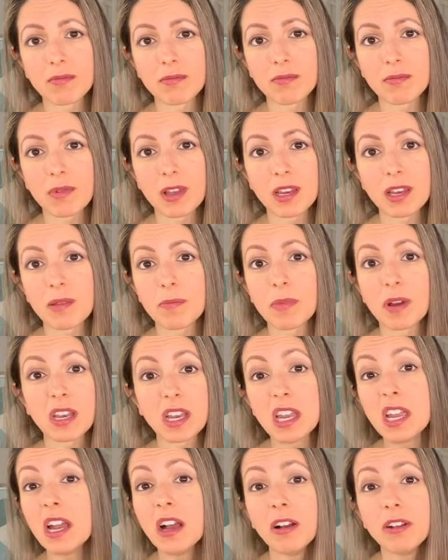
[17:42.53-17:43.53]

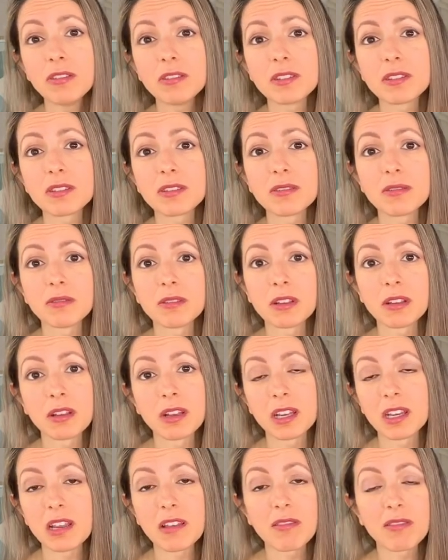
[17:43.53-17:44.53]
anybody else,
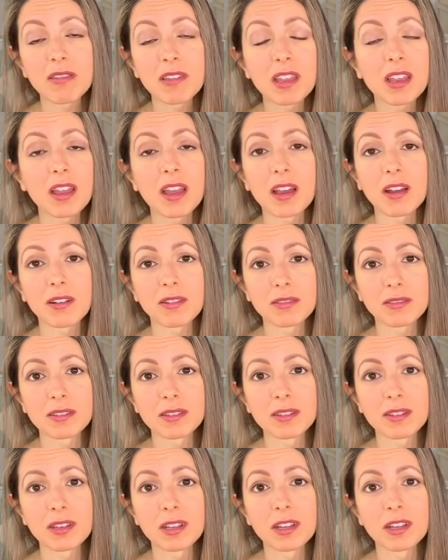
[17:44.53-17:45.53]
anything
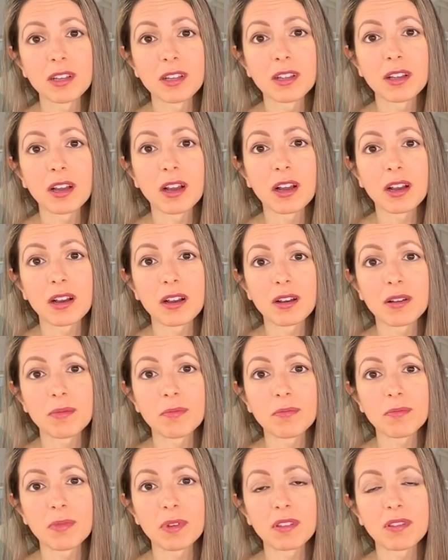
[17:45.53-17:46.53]
else,
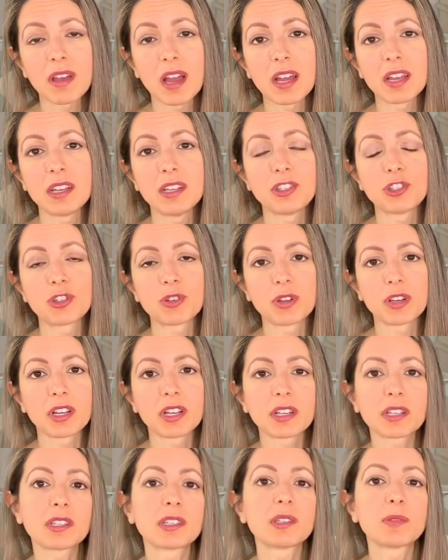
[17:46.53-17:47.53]
but that it's your
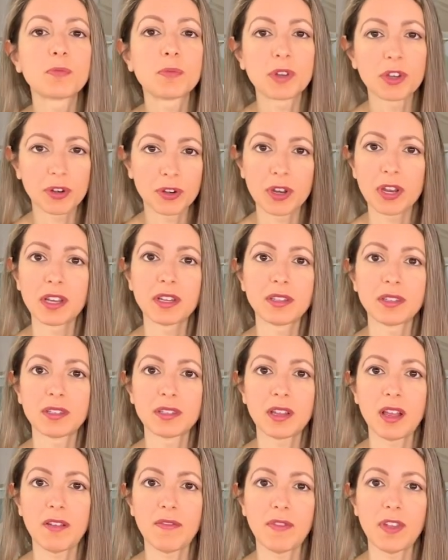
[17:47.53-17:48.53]
experience
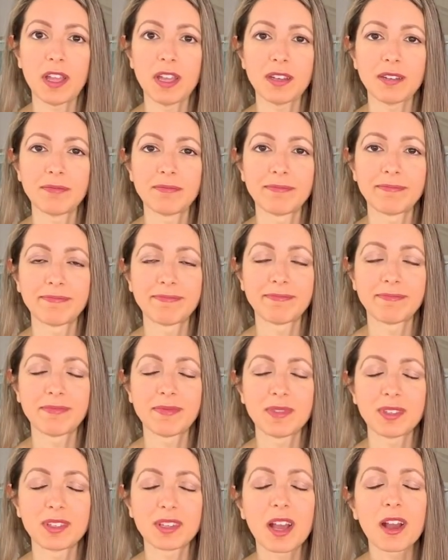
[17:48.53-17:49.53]
of it.
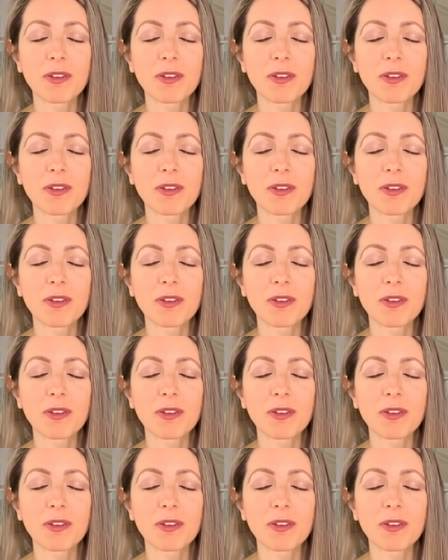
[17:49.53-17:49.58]
So